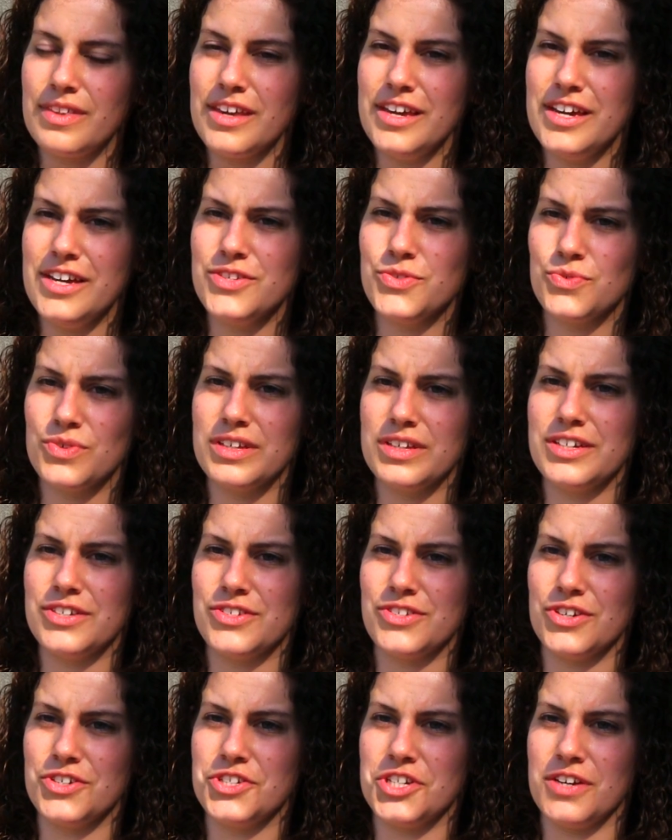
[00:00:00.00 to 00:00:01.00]
he is really
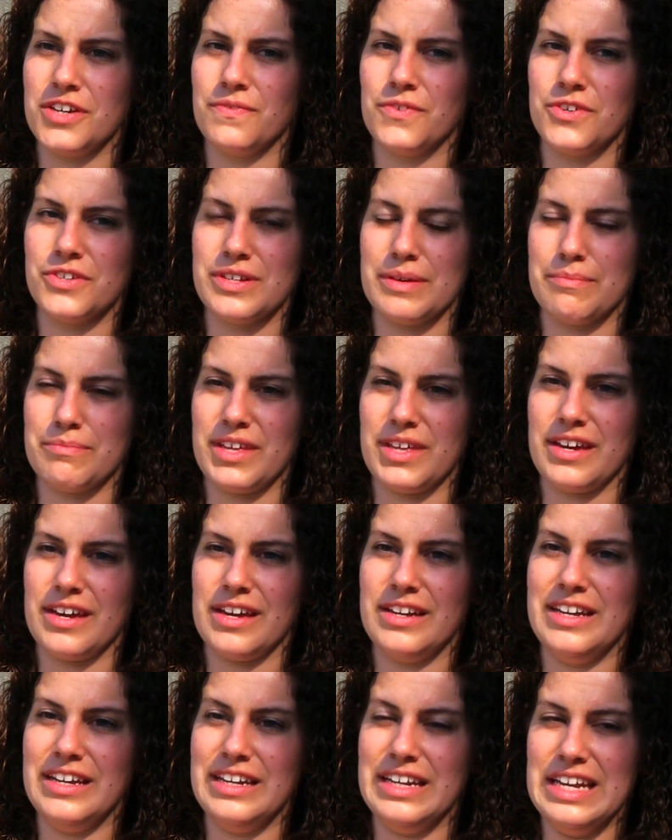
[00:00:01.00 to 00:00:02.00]
searching for something,
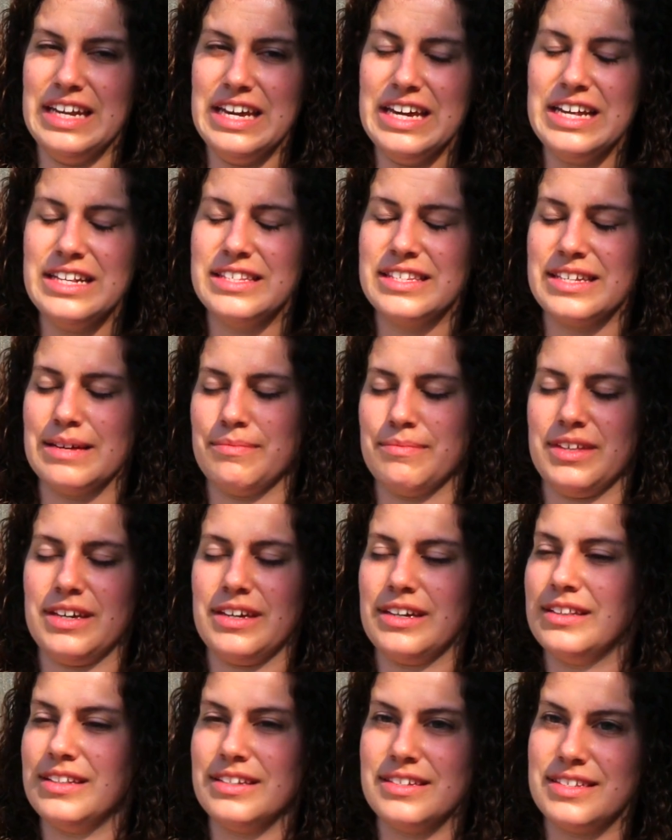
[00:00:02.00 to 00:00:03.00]
and he needs
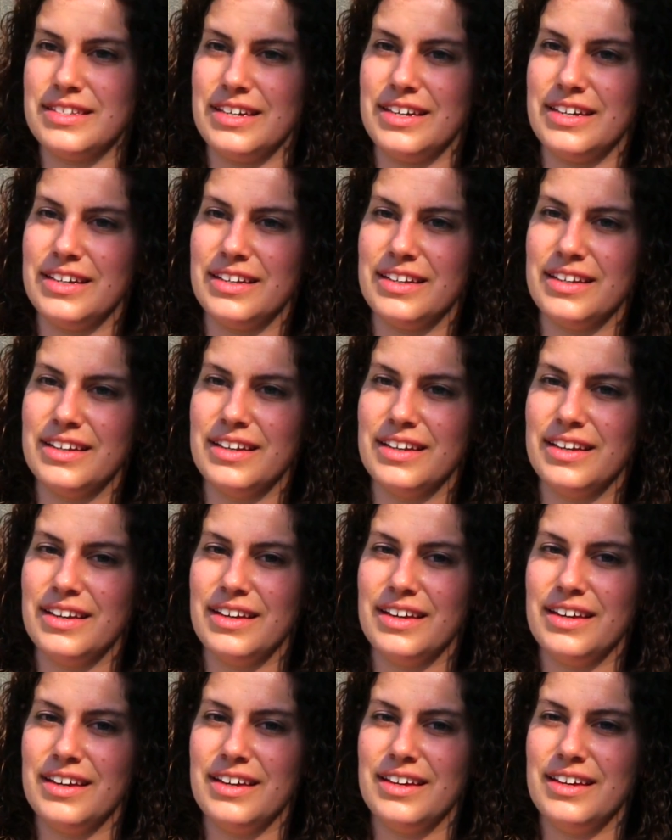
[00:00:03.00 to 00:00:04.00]
something in this scene.
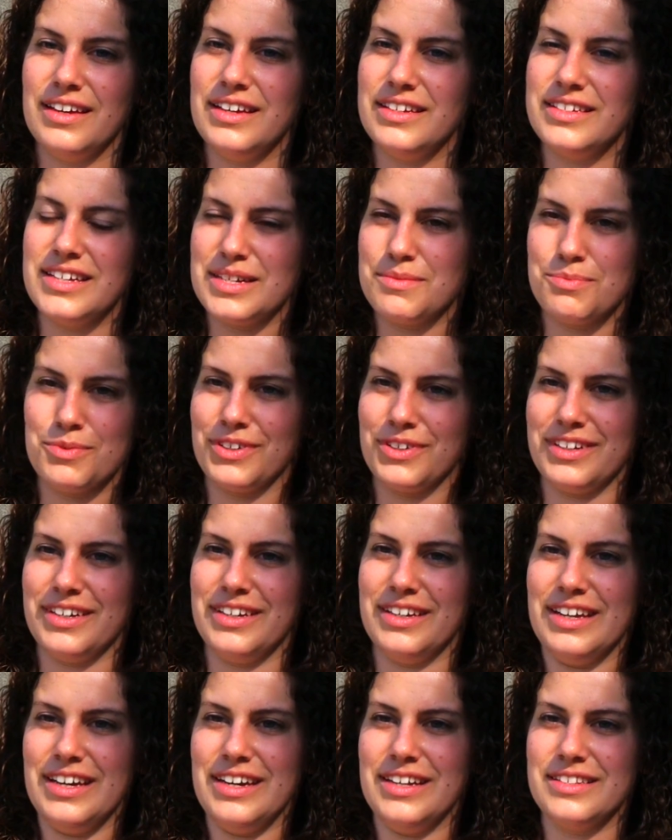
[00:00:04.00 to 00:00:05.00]
He desperately
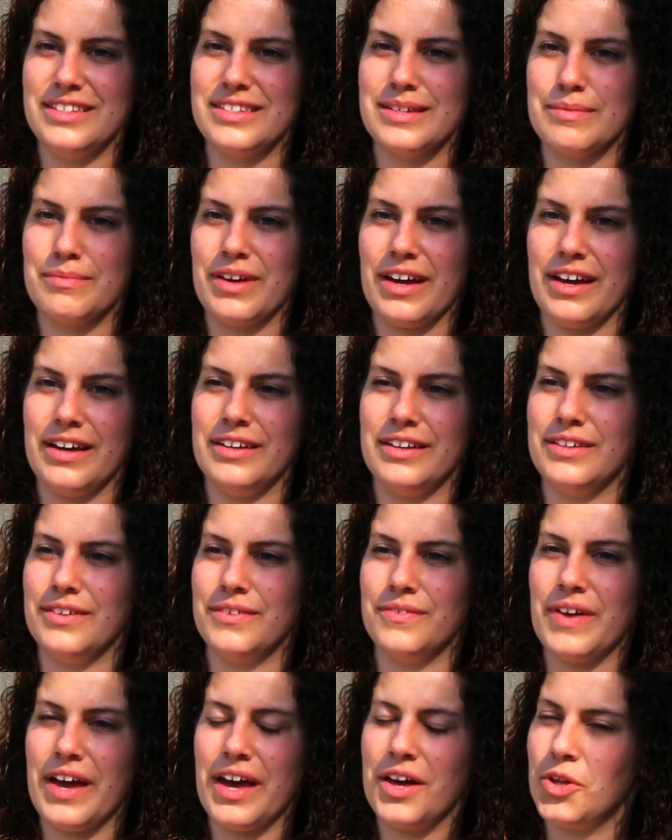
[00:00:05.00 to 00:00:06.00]
needs some kind
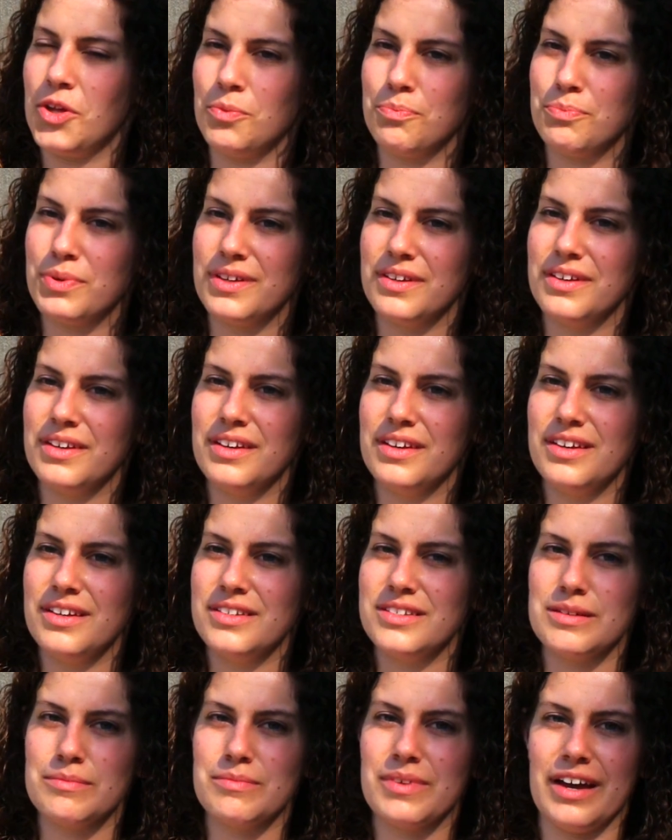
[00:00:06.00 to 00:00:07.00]
of help,
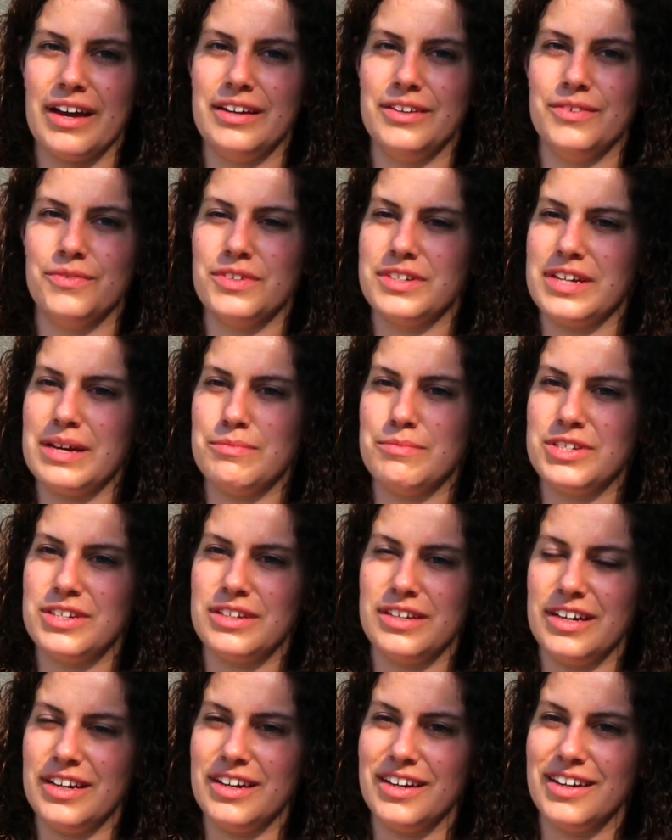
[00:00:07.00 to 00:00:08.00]
some kind of
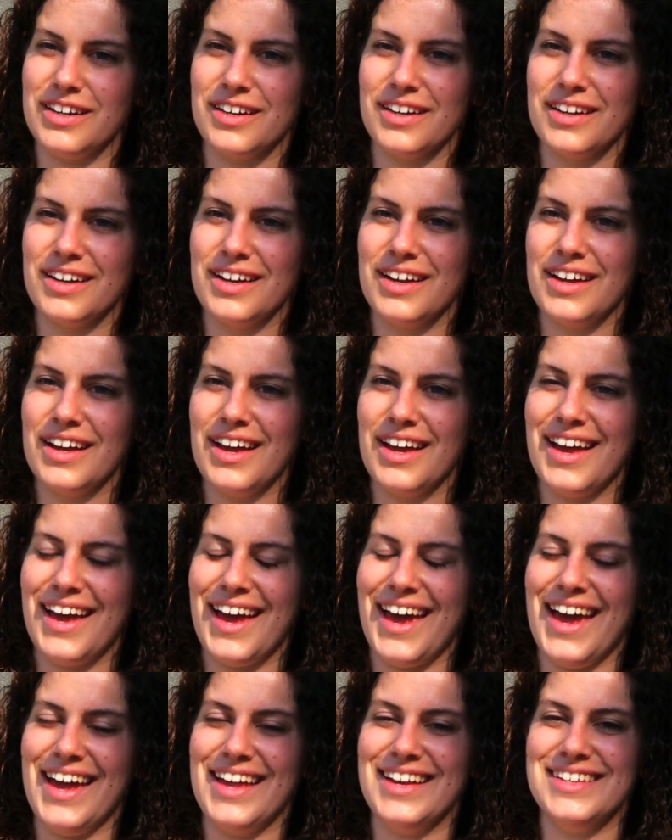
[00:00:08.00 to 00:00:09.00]
redemption here.
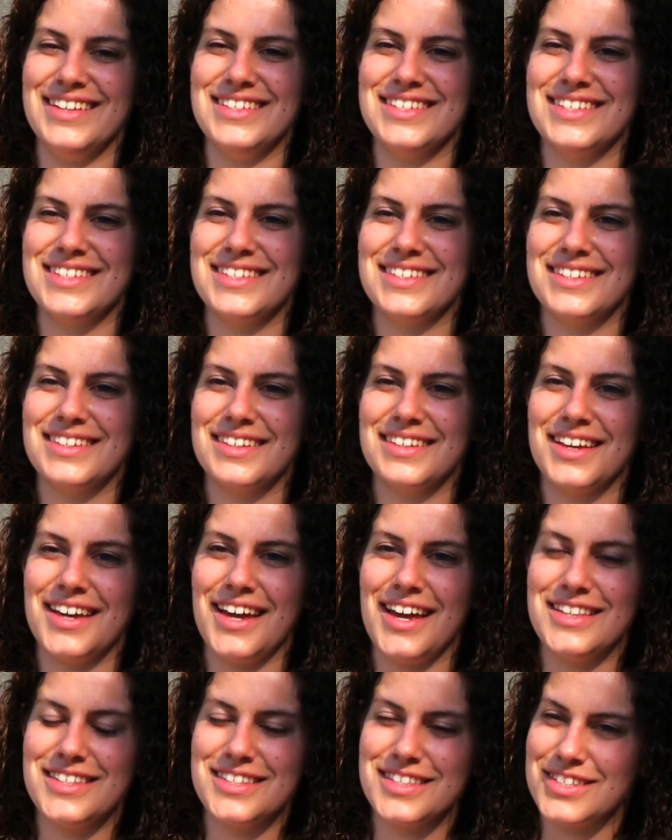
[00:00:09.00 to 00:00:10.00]
And
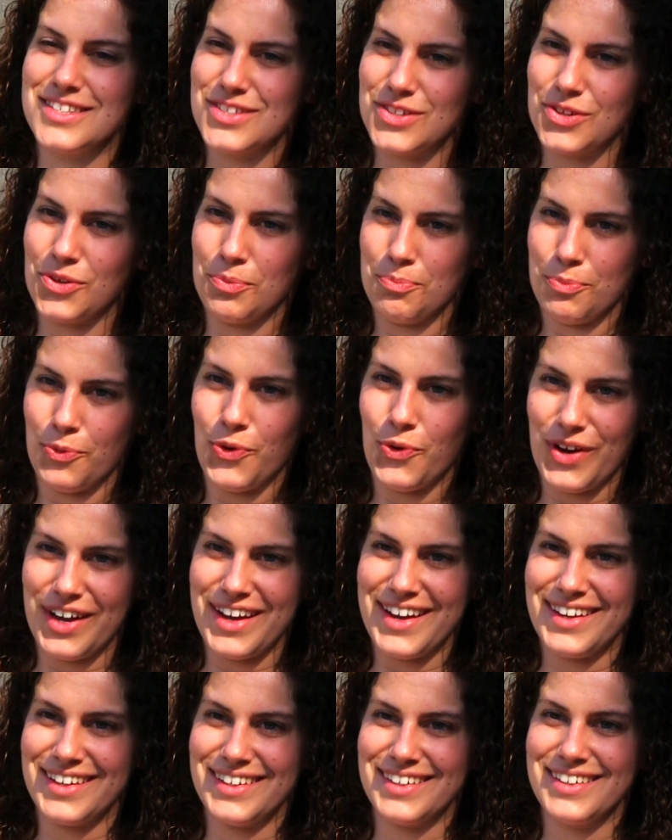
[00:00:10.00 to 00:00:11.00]
it's this little
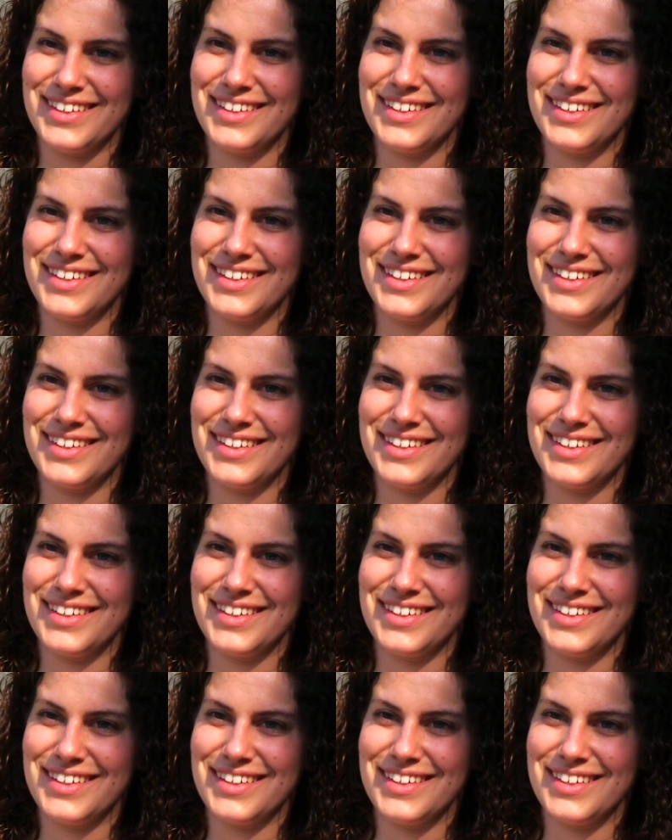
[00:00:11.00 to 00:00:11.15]
boy